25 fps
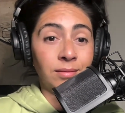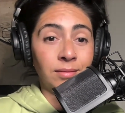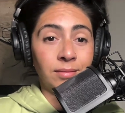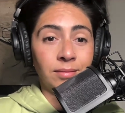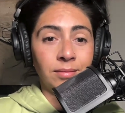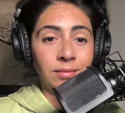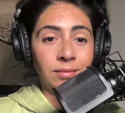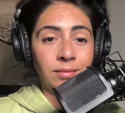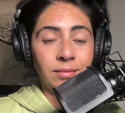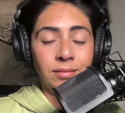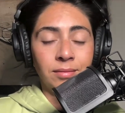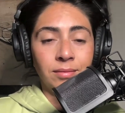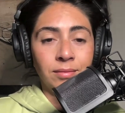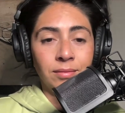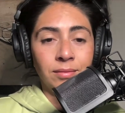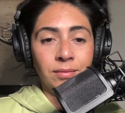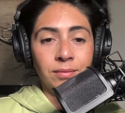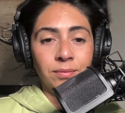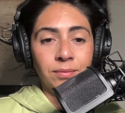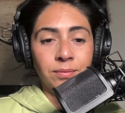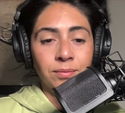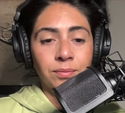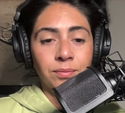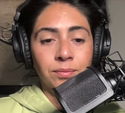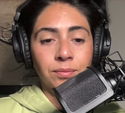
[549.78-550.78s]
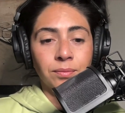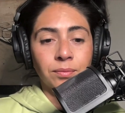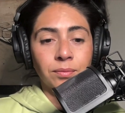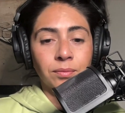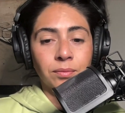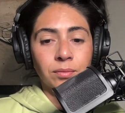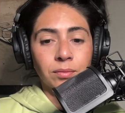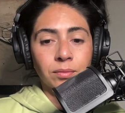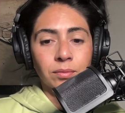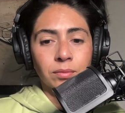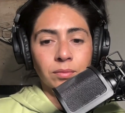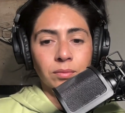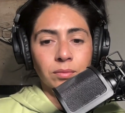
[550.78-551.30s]

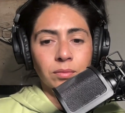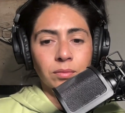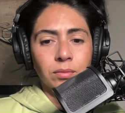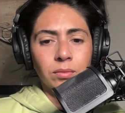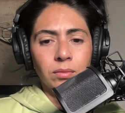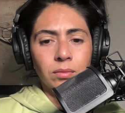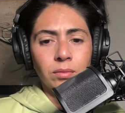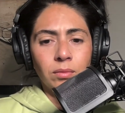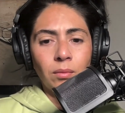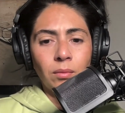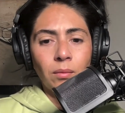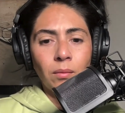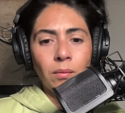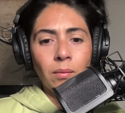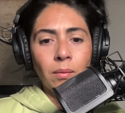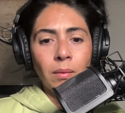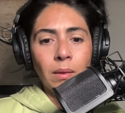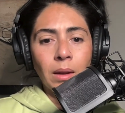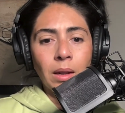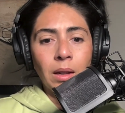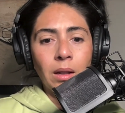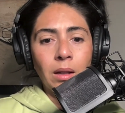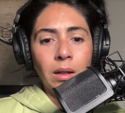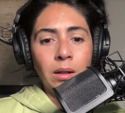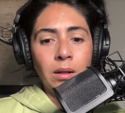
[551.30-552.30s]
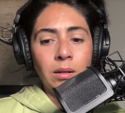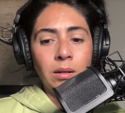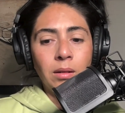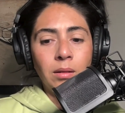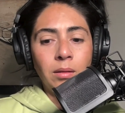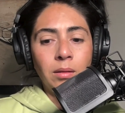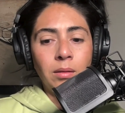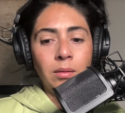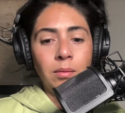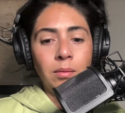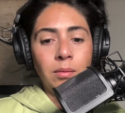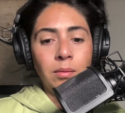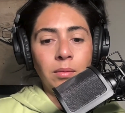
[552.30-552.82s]

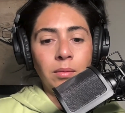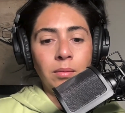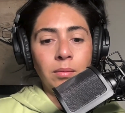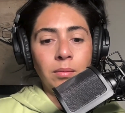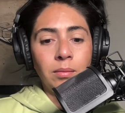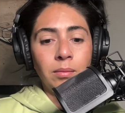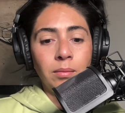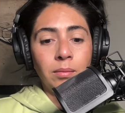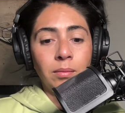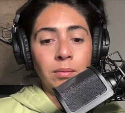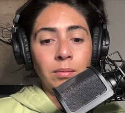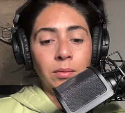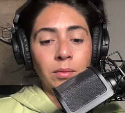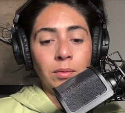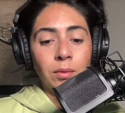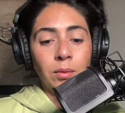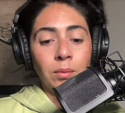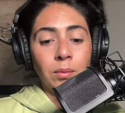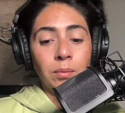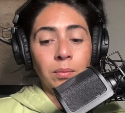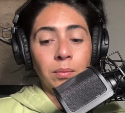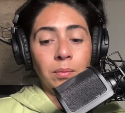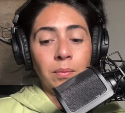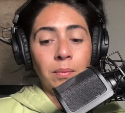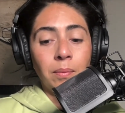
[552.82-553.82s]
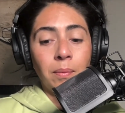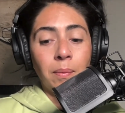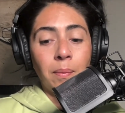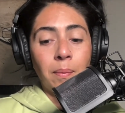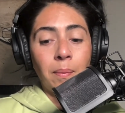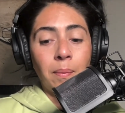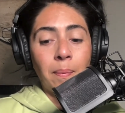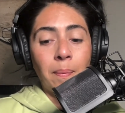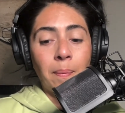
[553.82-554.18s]
Nobody speaks.